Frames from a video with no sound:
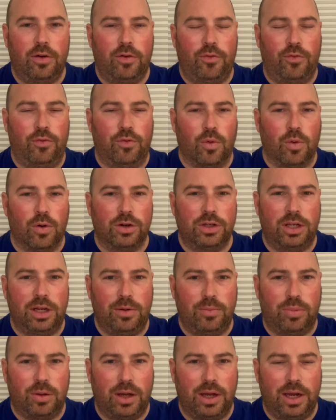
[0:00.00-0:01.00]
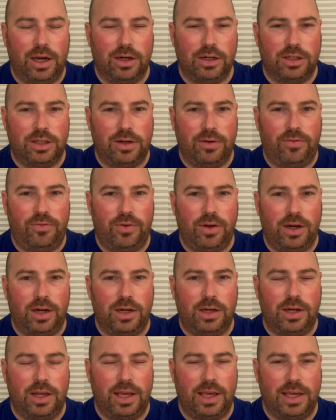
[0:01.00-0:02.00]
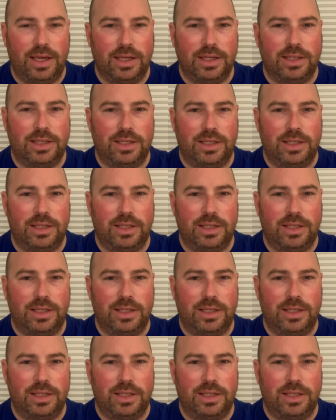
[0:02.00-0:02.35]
forcing players to fit into his